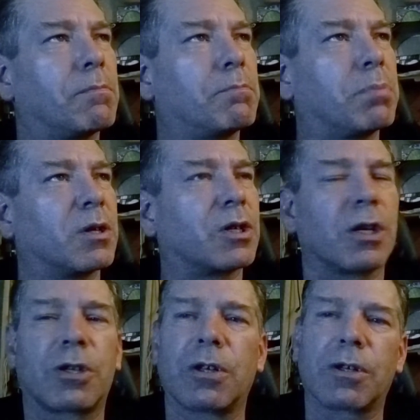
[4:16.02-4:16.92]

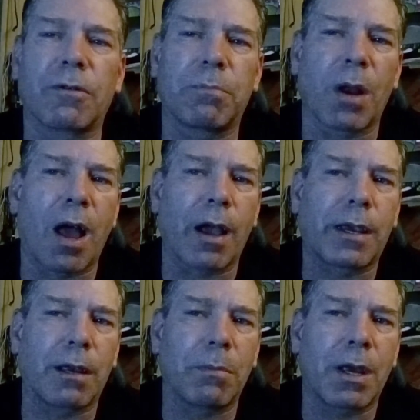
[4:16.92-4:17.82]
positions of
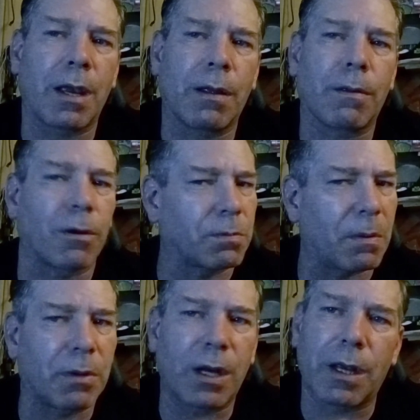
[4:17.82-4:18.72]
blocking me, those
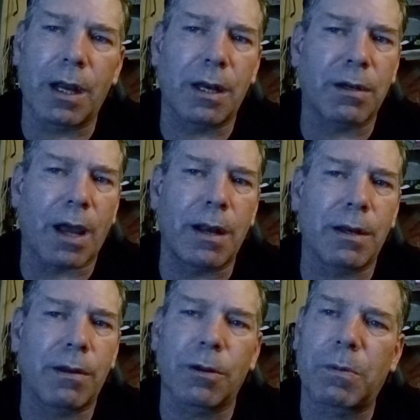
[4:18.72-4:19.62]
people need to get
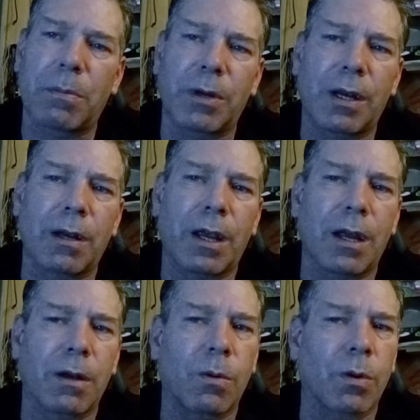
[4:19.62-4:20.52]
indicted. Those people need to
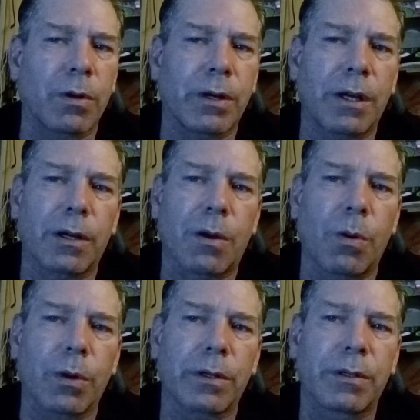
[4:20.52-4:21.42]
get ordered into
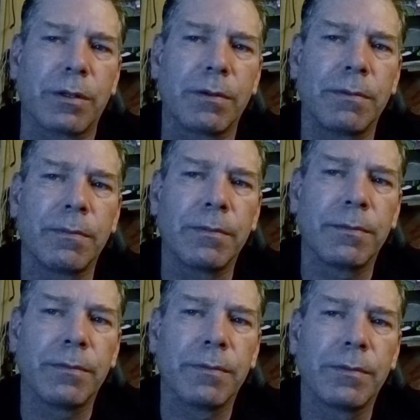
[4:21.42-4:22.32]
court.
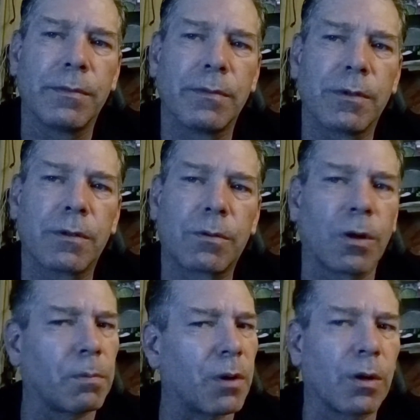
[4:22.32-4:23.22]

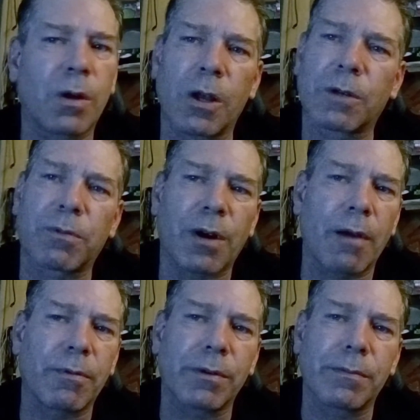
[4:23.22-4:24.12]
Roll protocols
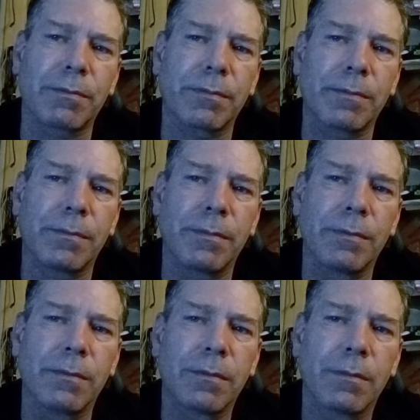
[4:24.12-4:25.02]
forever.
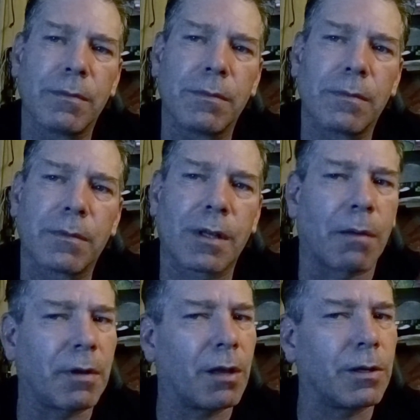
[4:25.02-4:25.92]

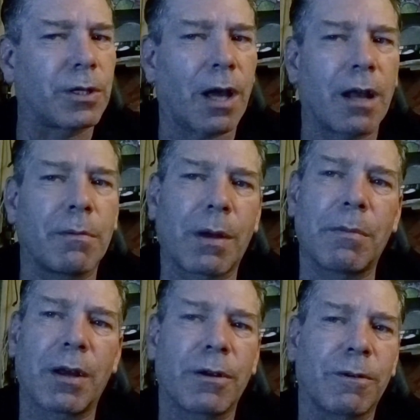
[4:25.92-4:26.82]
I'm the only child of my
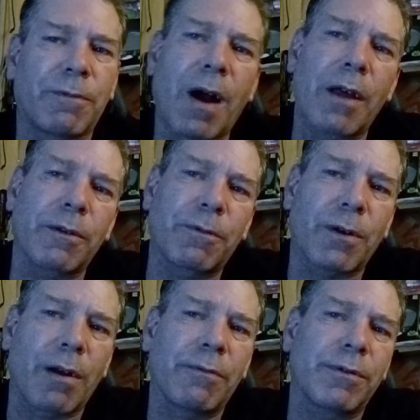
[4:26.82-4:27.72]
mother and father
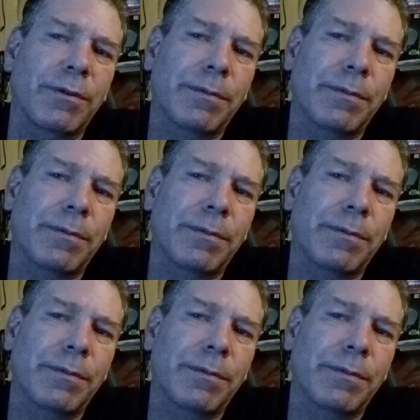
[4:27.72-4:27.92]
forever.